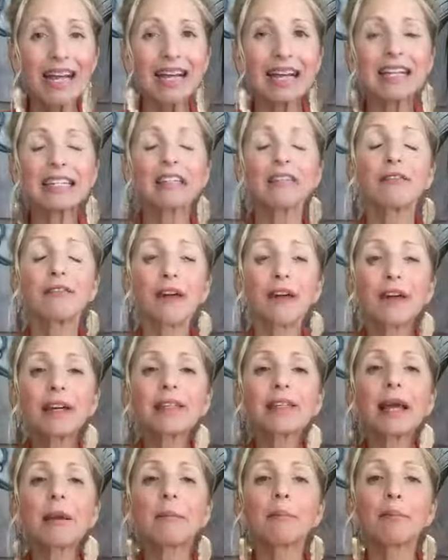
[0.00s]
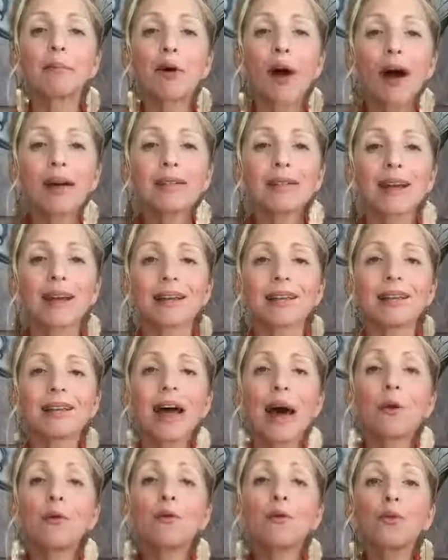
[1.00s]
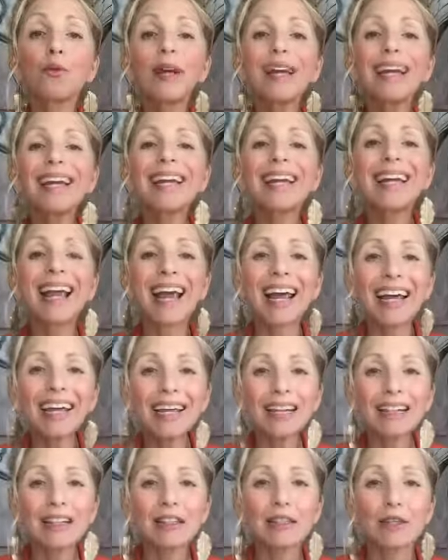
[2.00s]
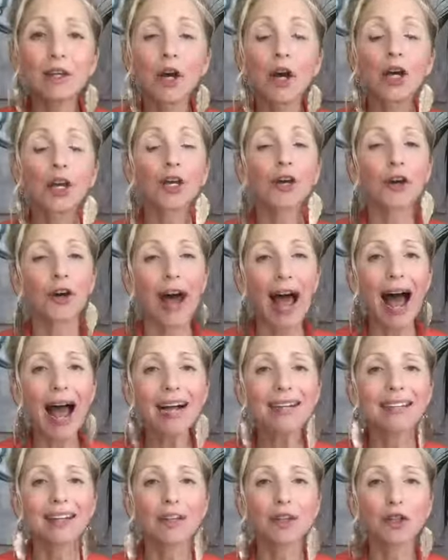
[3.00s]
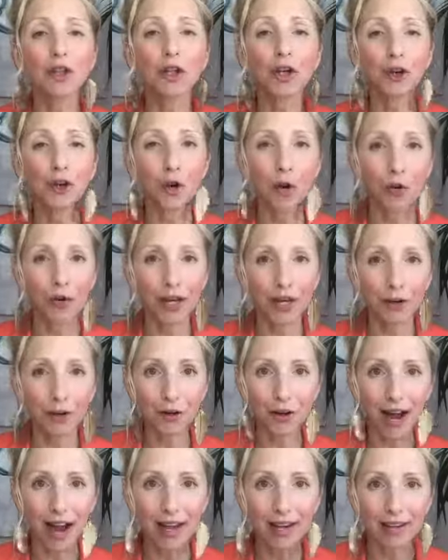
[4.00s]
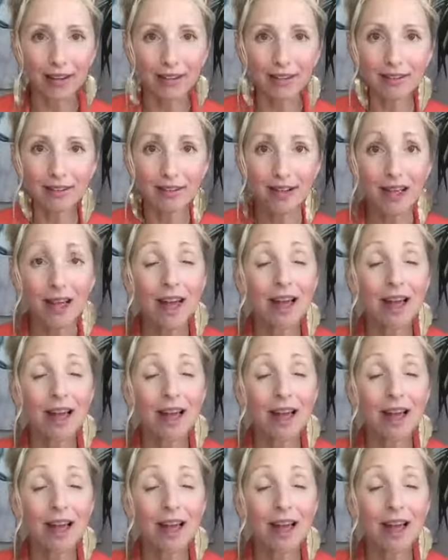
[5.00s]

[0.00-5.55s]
is the very same process that regains your access to your own inner guidance,